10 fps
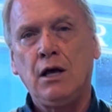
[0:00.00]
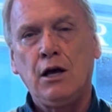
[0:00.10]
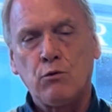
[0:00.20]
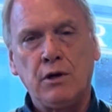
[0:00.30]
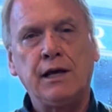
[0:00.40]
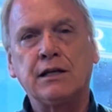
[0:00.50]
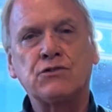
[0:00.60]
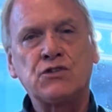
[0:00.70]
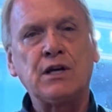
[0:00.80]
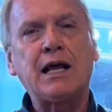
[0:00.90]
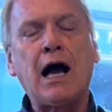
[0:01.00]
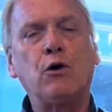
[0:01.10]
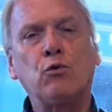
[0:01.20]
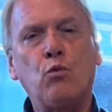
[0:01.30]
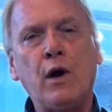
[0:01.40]
where they could sit
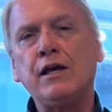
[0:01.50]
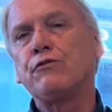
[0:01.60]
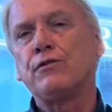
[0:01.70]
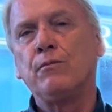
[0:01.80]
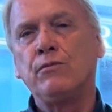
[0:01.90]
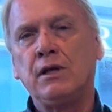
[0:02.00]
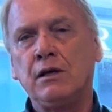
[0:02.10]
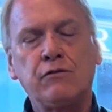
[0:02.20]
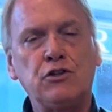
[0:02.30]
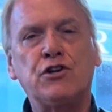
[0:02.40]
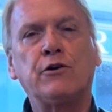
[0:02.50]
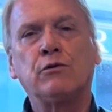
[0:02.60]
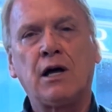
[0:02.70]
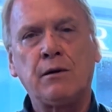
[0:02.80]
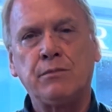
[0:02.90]
away from the general
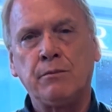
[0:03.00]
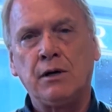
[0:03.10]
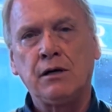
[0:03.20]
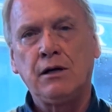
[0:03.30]
hubbub.